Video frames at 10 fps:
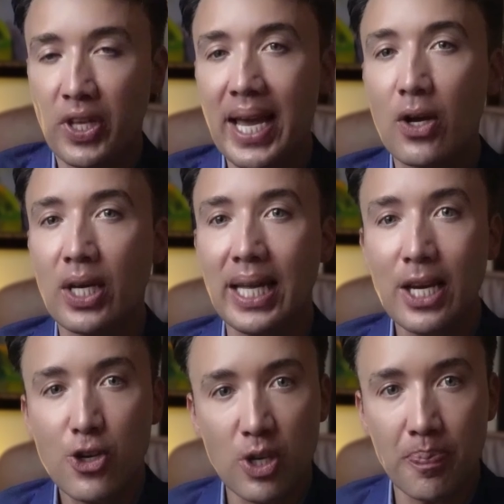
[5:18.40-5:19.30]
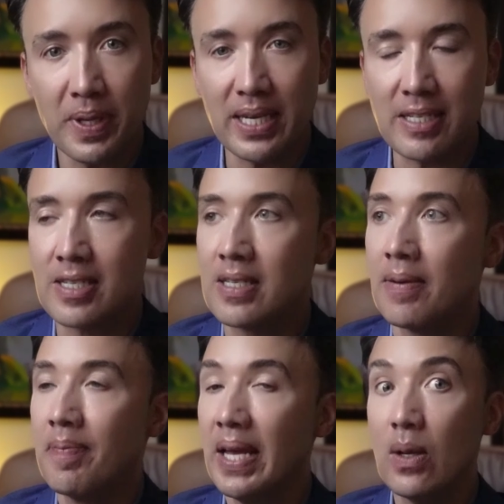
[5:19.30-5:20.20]
for the calculation piece,
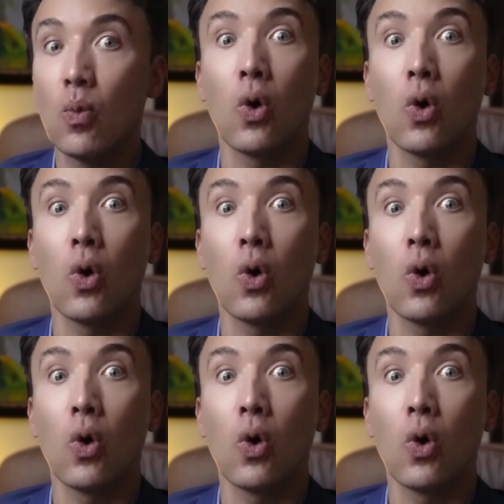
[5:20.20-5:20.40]
it